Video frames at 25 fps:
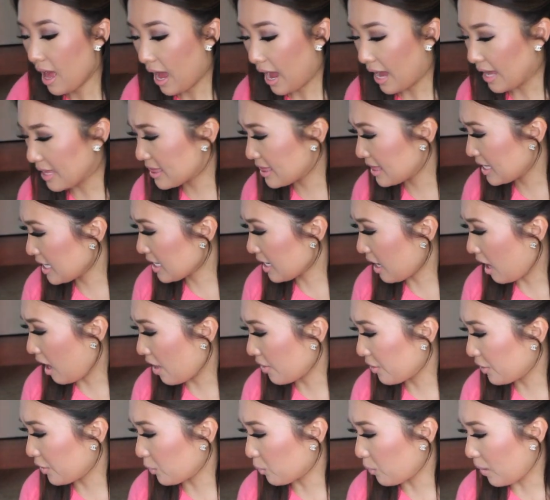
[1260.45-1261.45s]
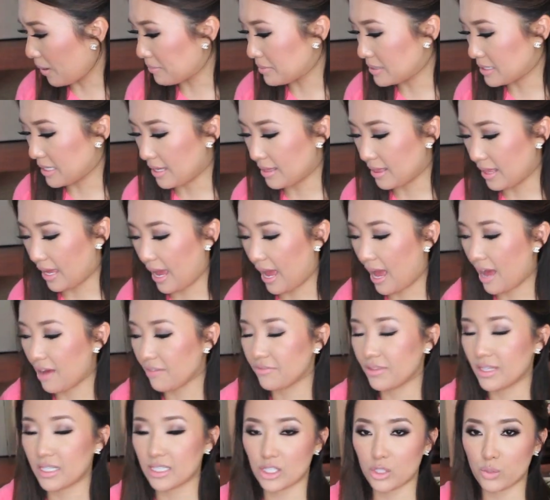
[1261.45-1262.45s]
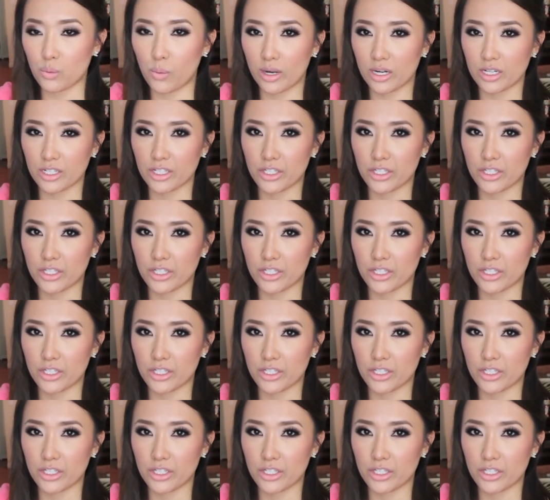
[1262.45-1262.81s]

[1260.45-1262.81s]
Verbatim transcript: I think on the website they have this sweater